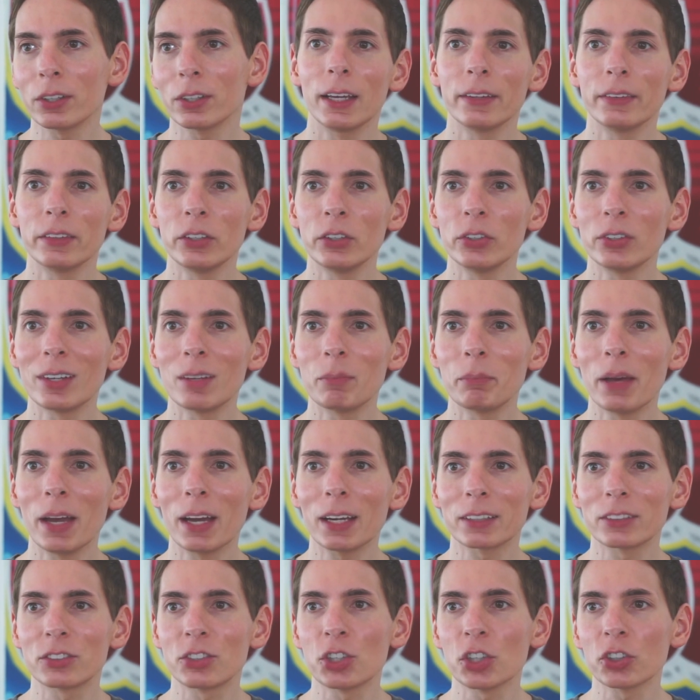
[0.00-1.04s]
and then you get
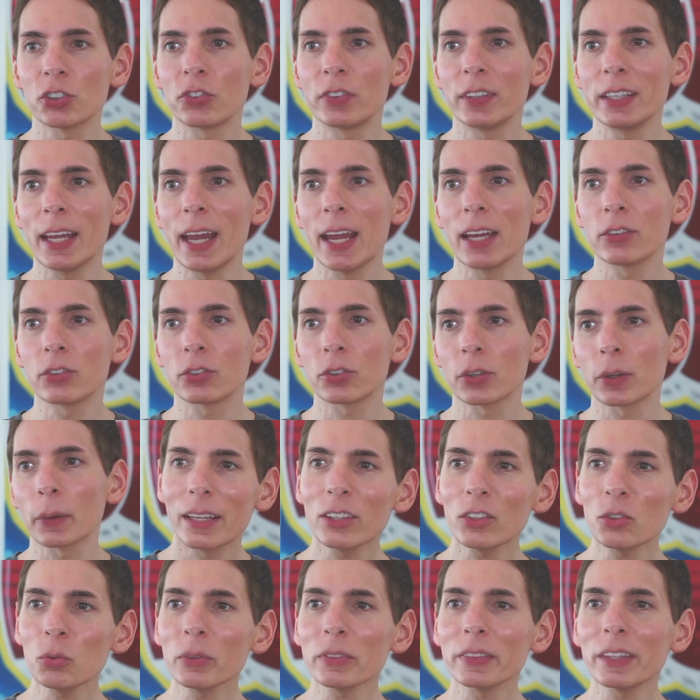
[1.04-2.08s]
back just the answer.
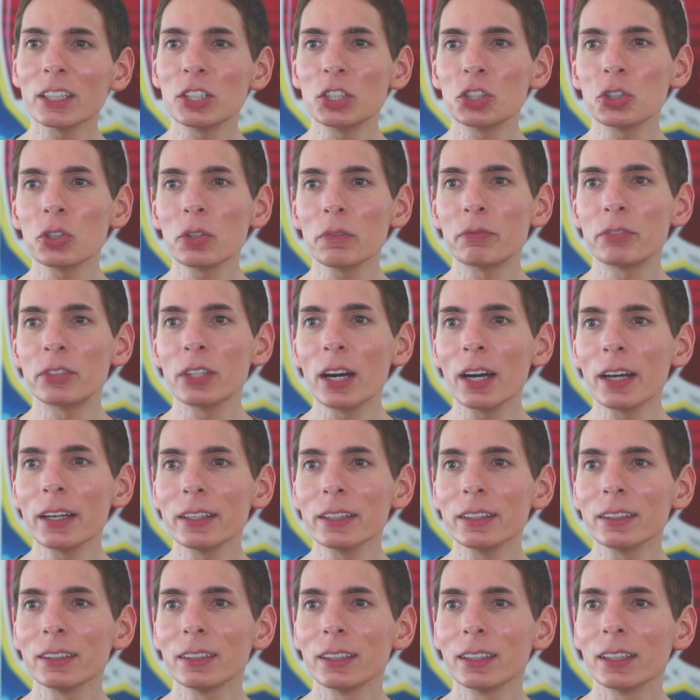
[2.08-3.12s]
That's what they should have
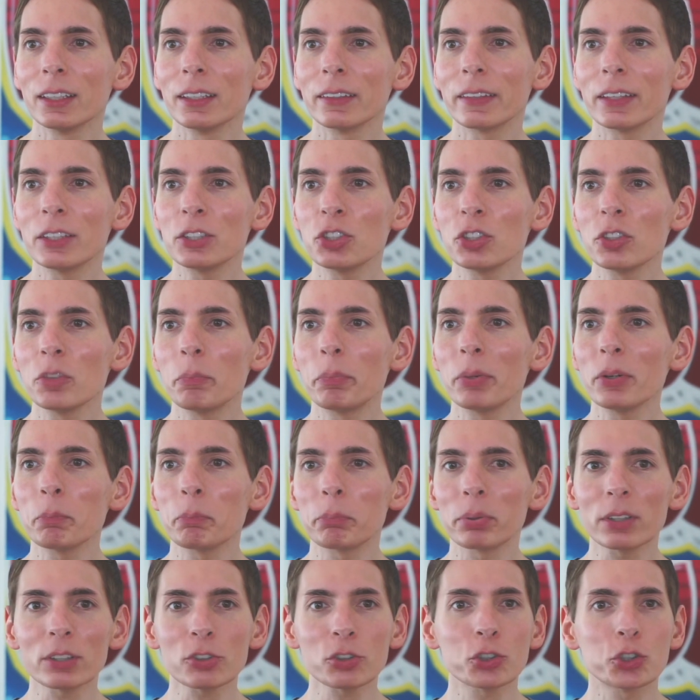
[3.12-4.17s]
done. They should have put
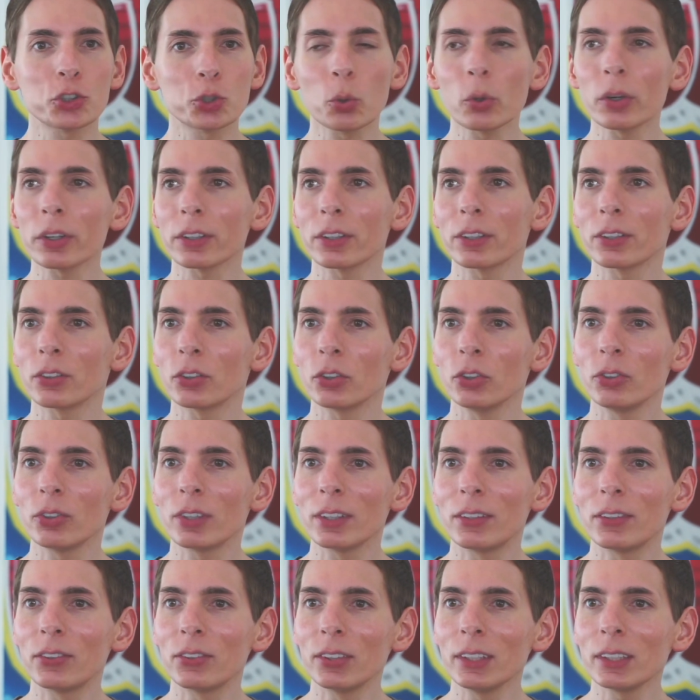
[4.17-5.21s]
plus short so you
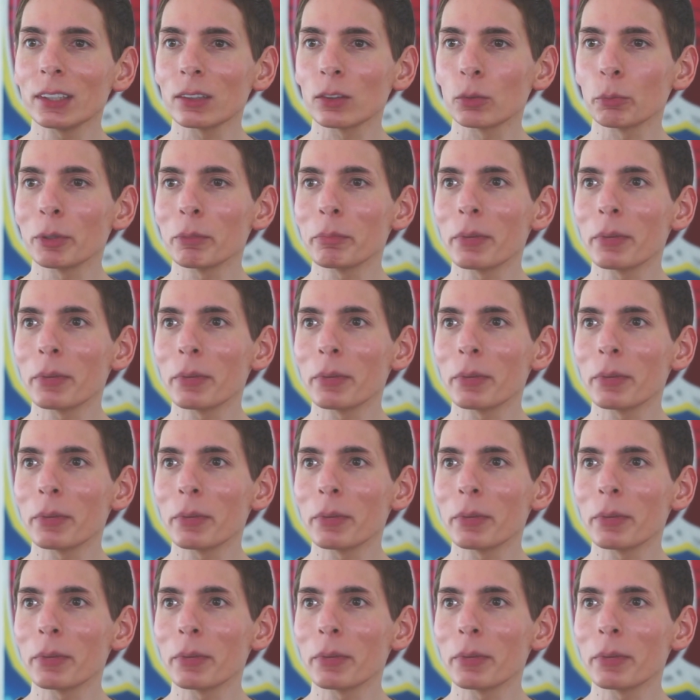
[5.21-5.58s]
could see it a little bit